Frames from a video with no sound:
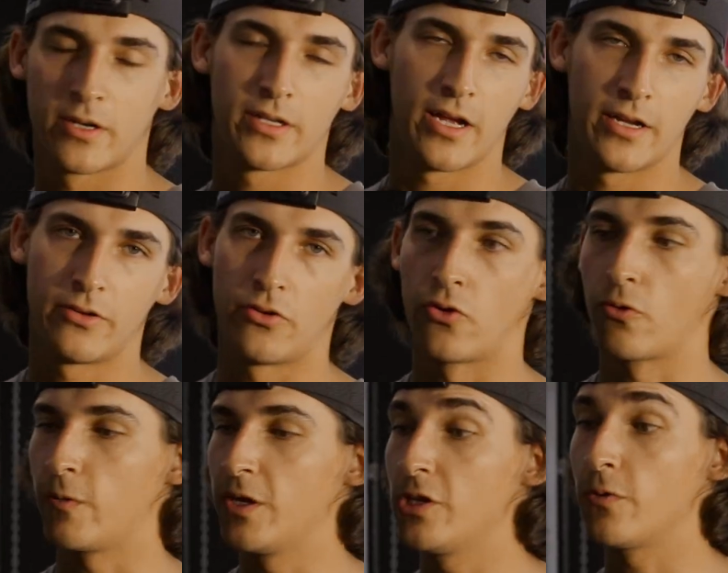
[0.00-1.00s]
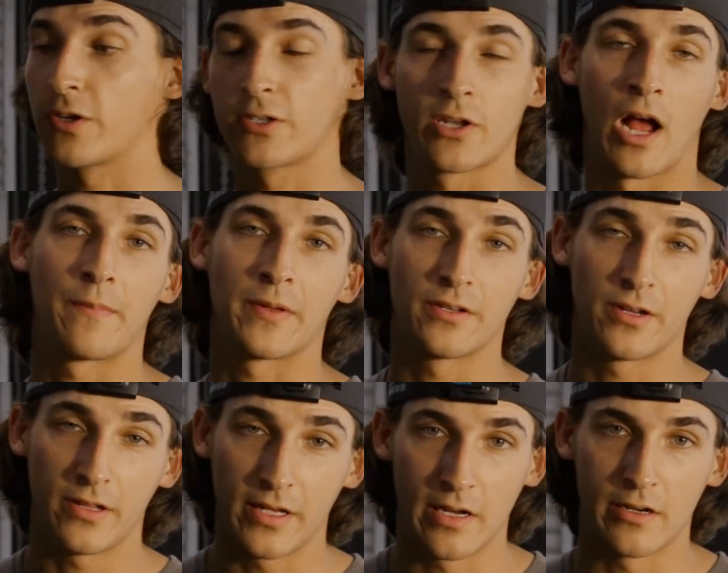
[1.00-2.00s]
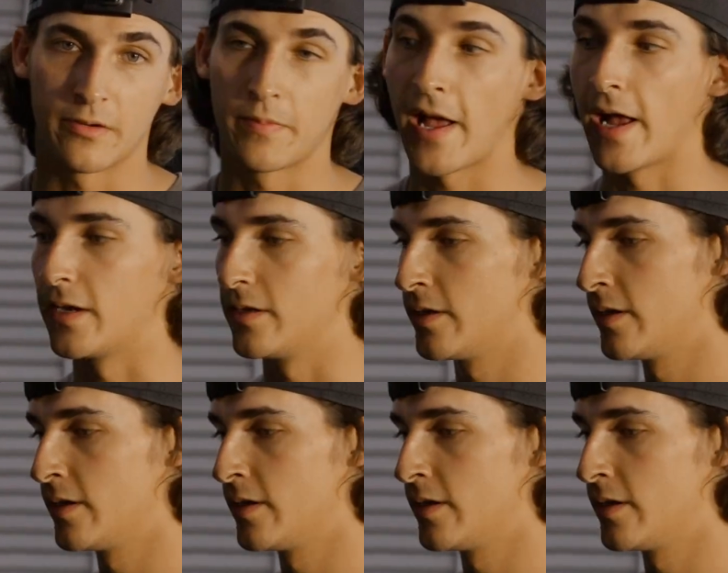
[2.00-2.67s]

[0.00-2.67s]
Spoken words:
done or when you are stopping to clean out your pad?